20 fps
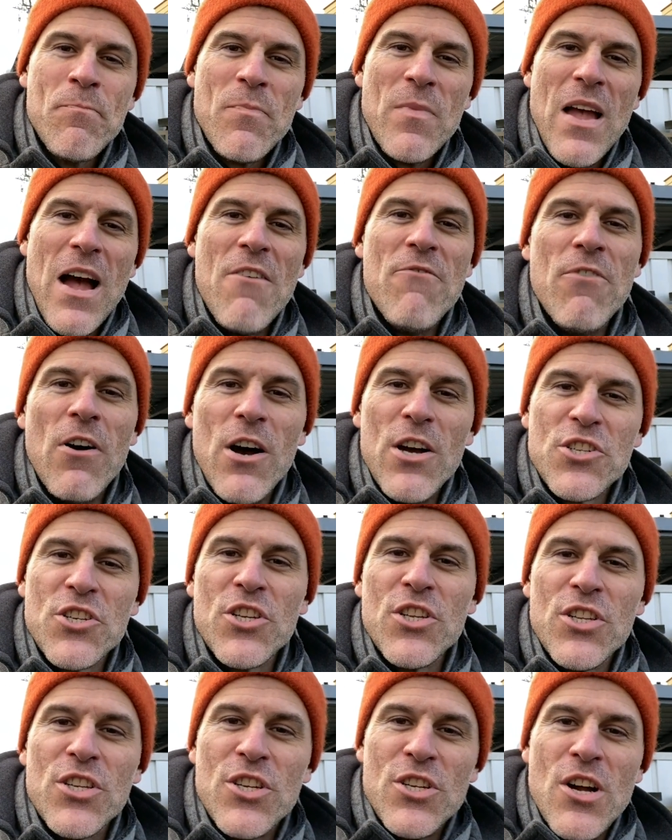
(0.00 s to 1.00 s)
a
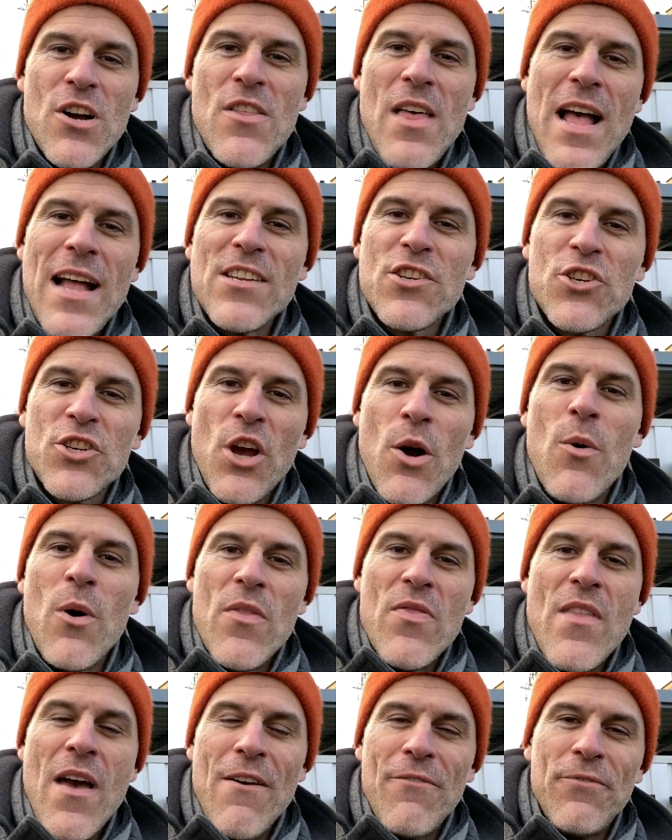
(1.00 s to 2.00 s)
version, you know that show
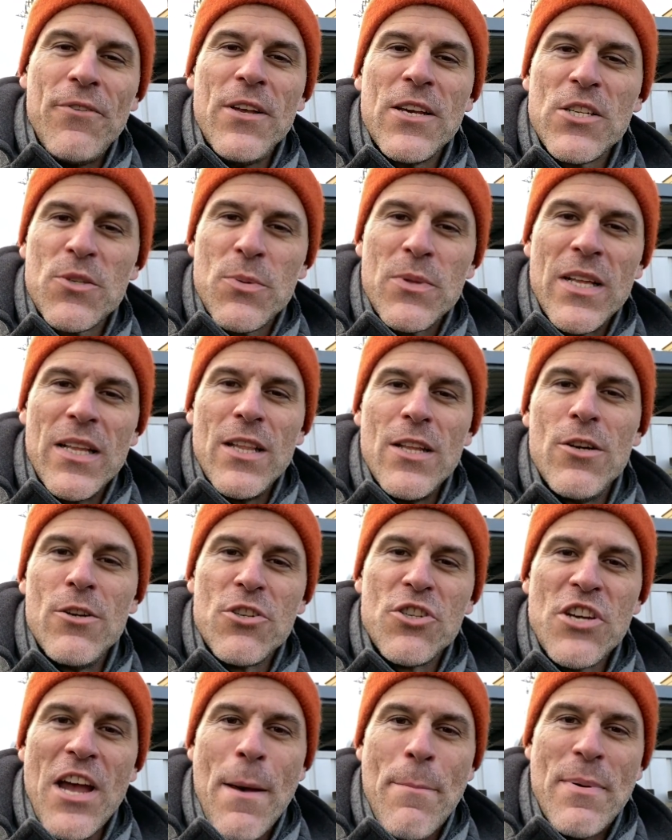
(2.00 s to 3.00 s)
on Netflix with the little
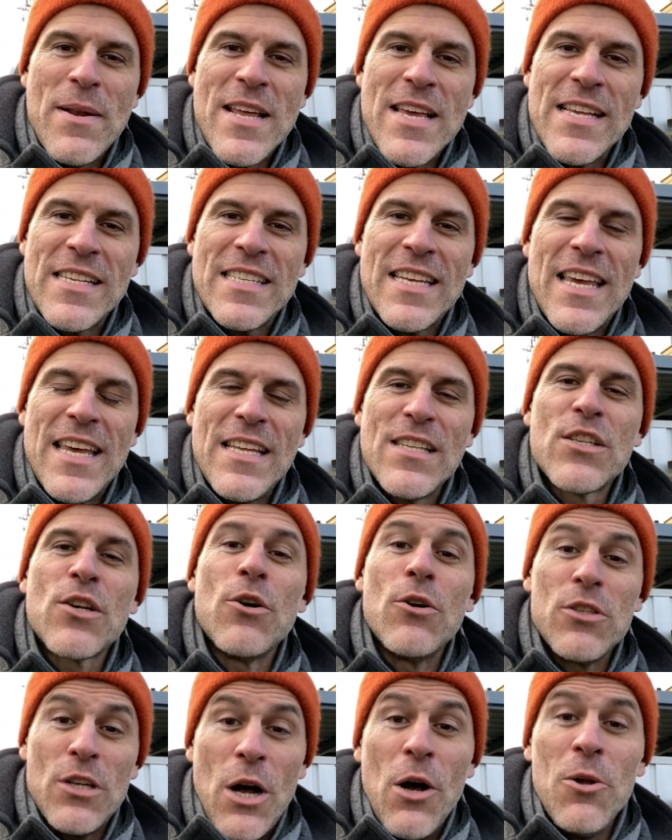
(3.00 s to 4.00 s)
Japanese kids
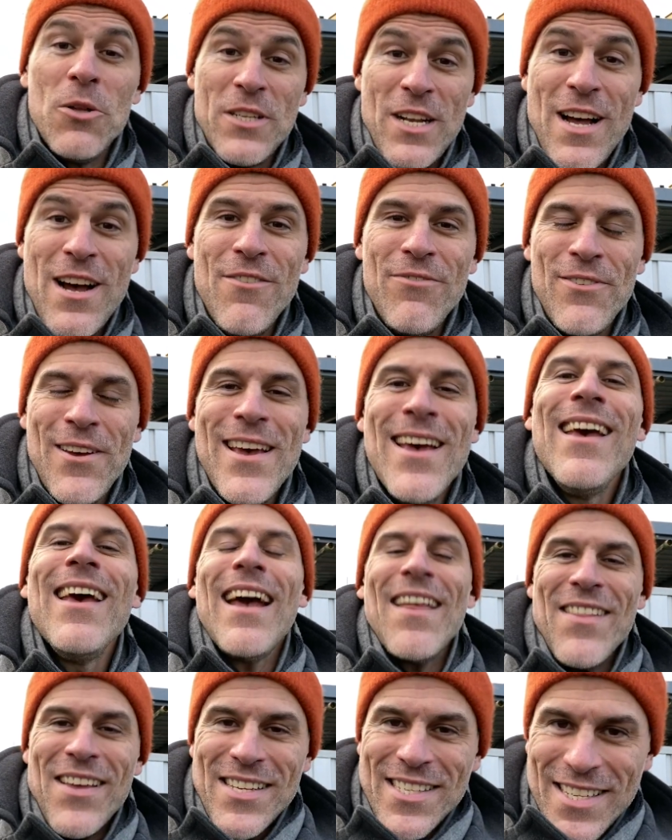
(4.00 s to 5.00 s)
called Old Enough
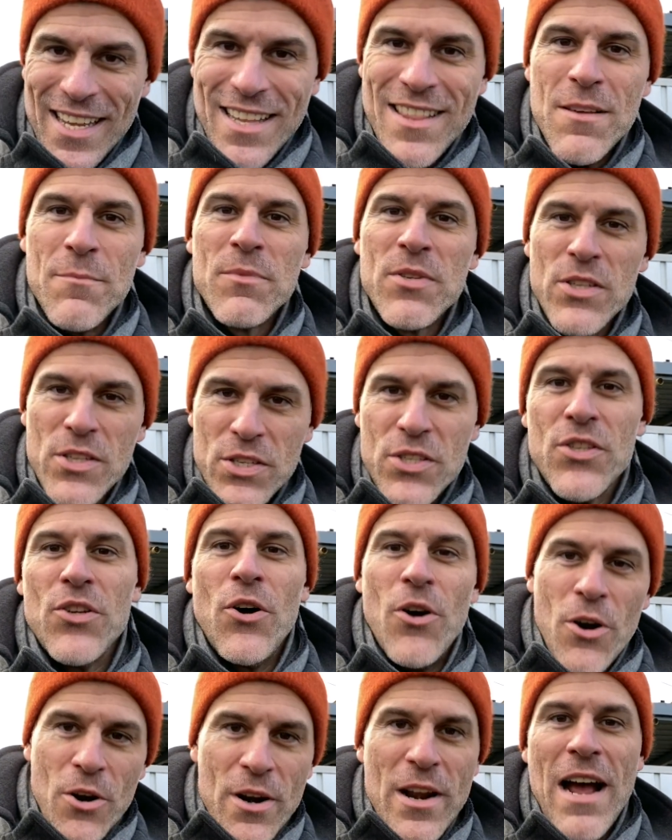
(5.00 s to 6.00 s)
and they send them to the
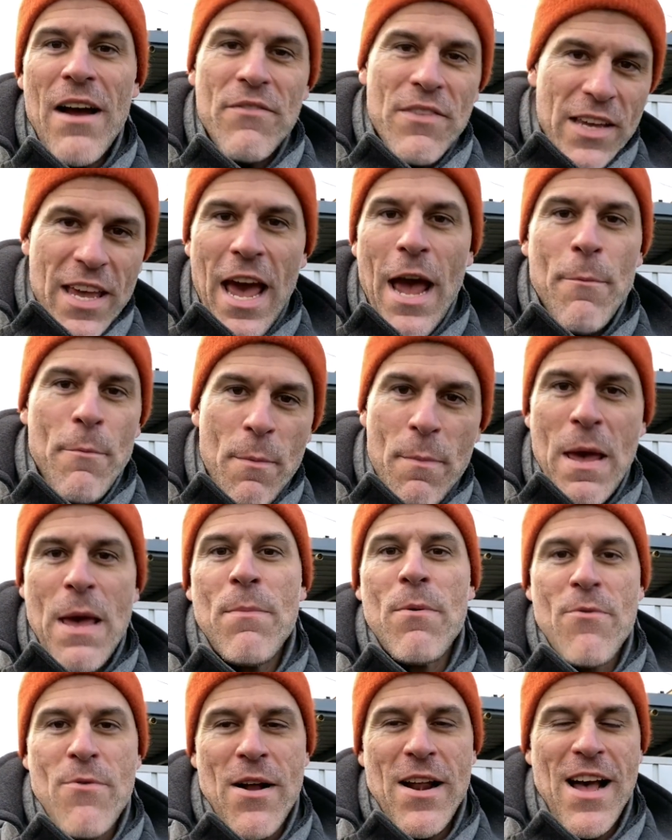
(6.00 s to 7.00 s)
store and have the camera
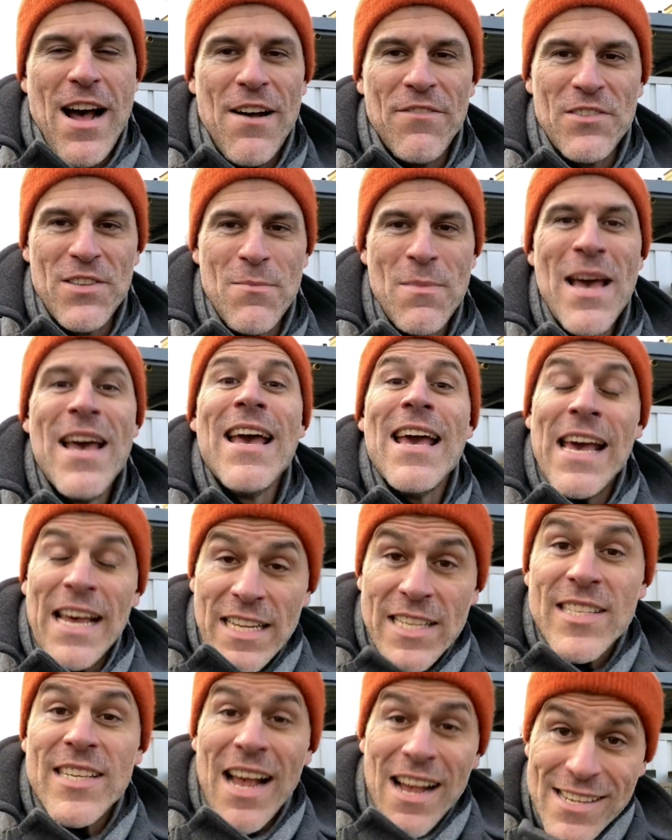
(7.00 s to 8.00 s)
people run after them?
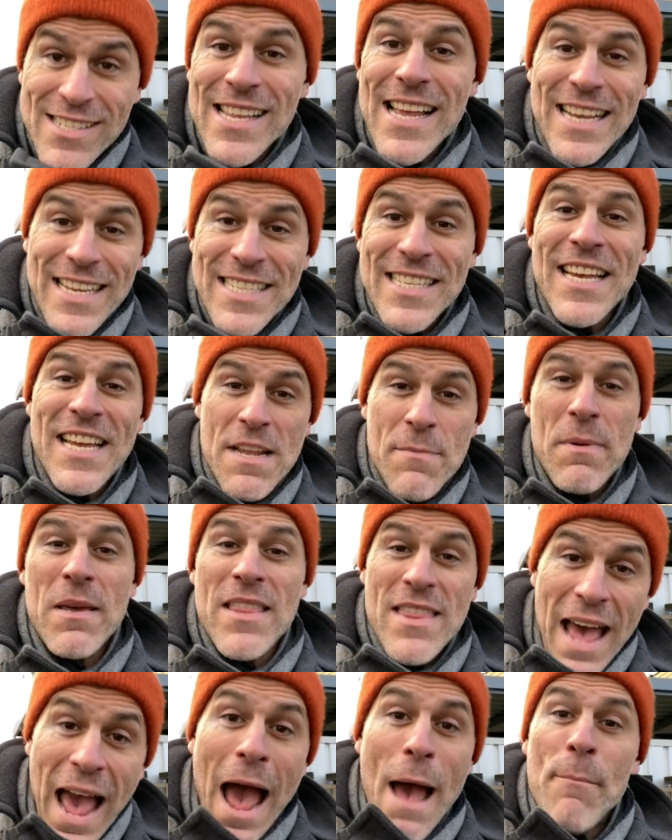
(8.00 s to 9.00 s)
It sounds like it's going to be
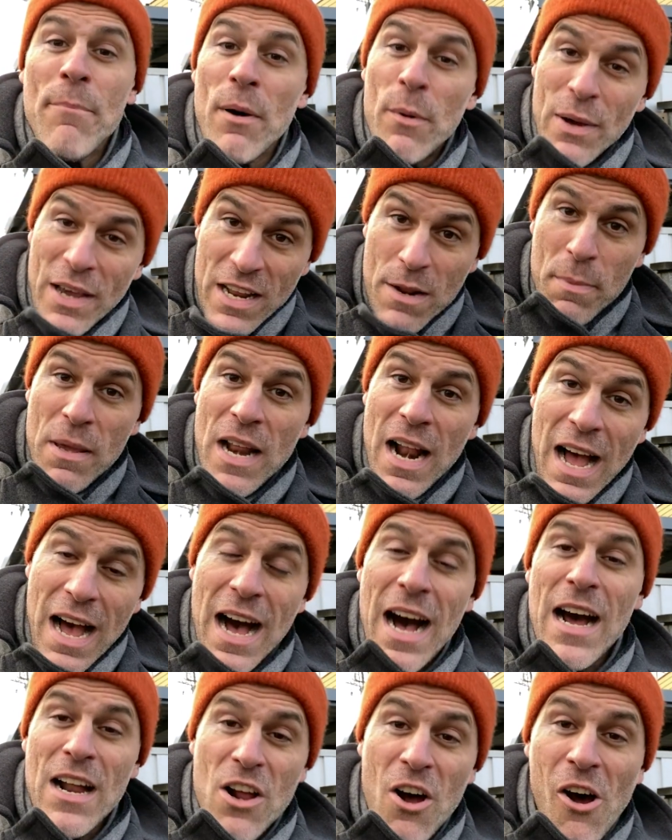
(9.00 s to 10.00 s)
that, but we're going to be in a
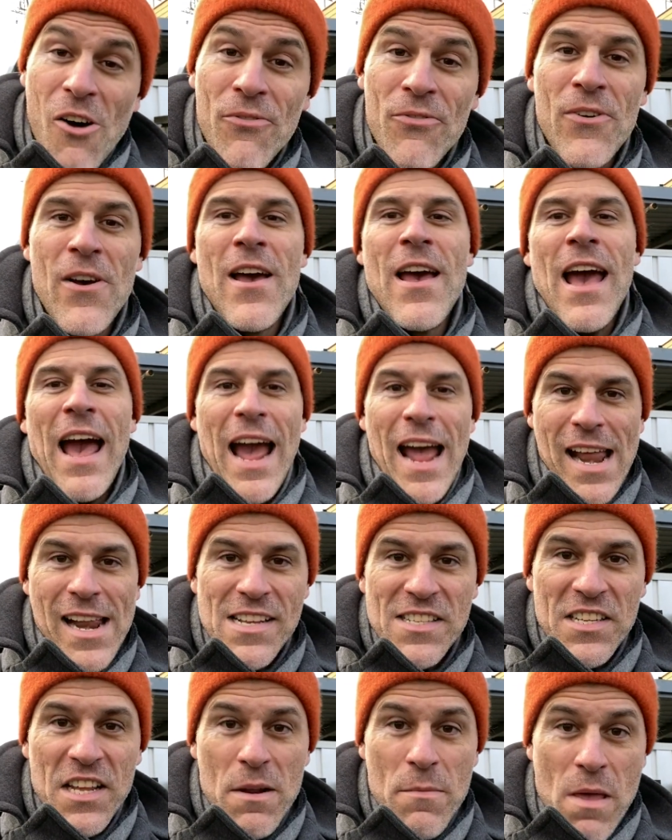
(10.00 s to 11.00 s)
hard off and
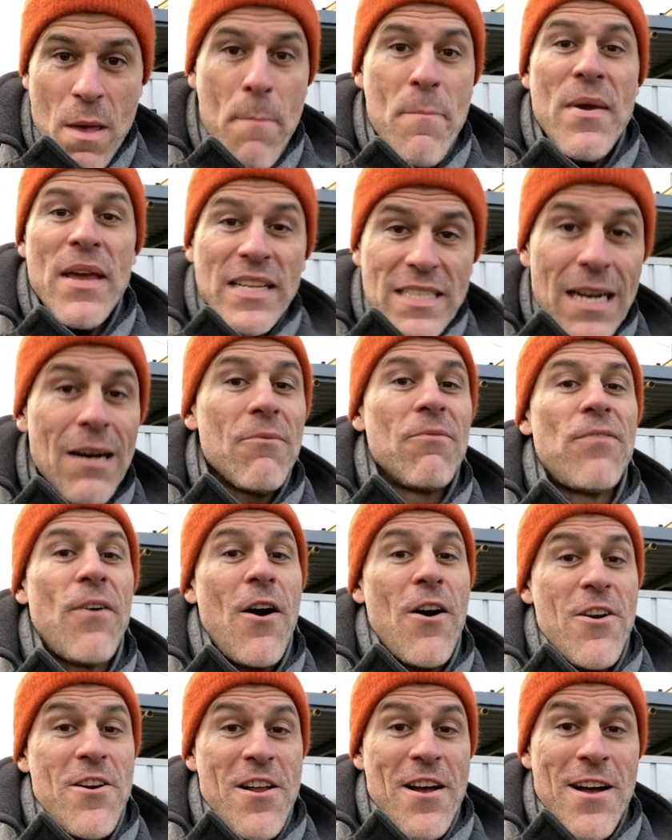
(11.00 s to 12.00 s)
it's going to be a big dumb
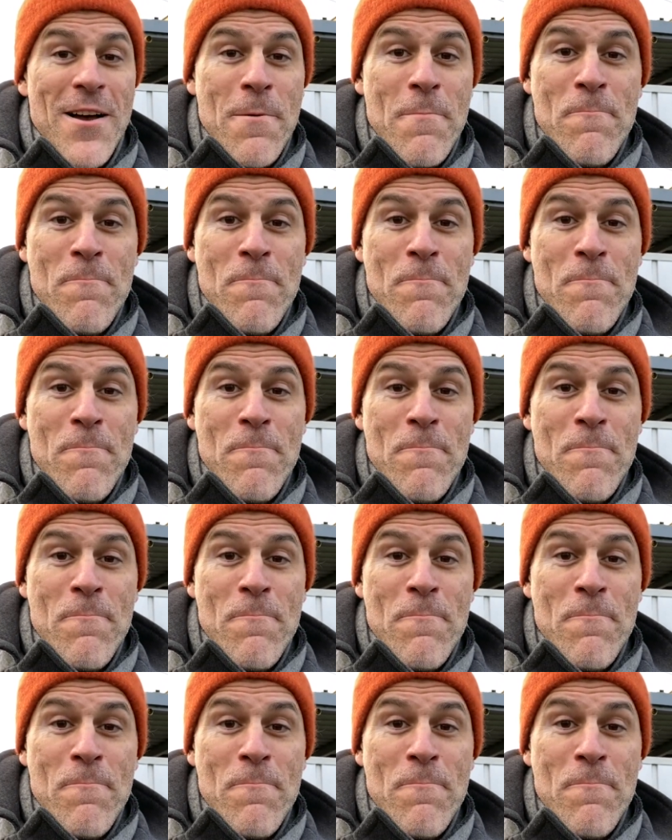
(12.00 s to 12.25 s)
foreigner.